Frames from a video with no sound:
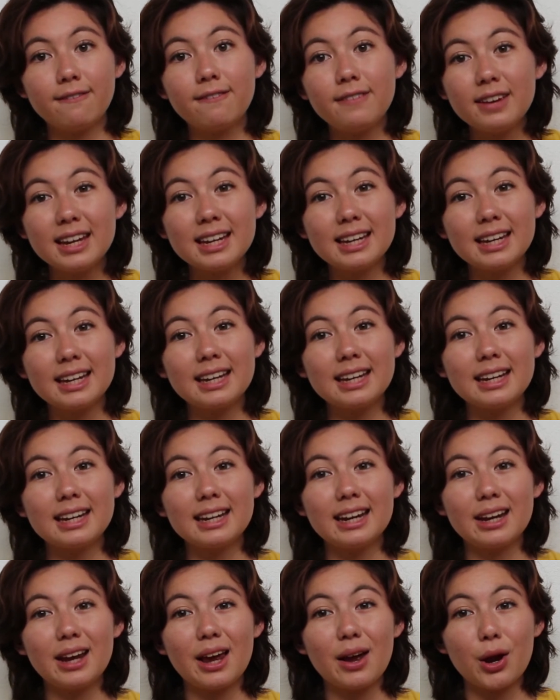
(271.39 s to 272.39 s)
feed it,
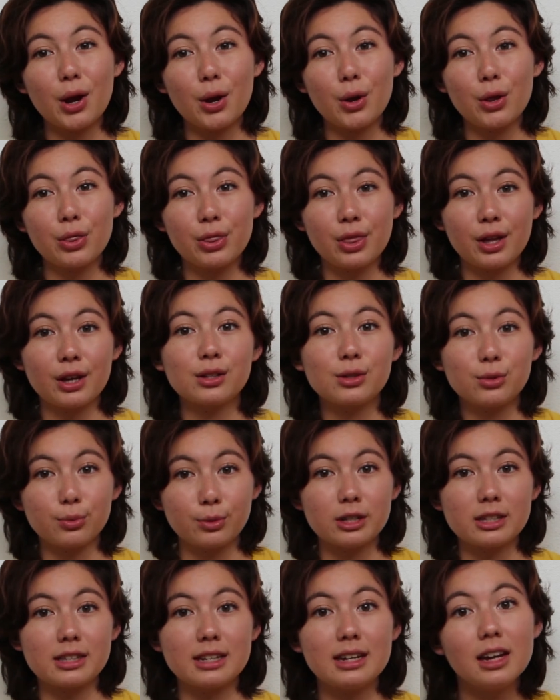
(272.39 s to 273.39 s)
thus
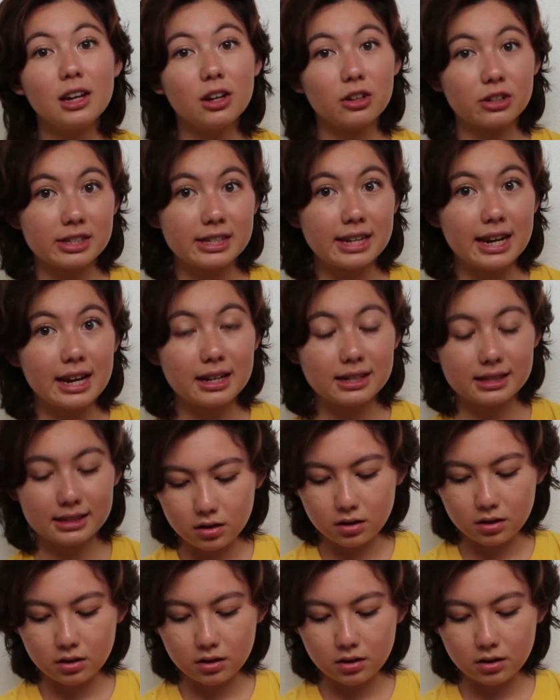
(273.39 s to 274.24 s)
worsening your state.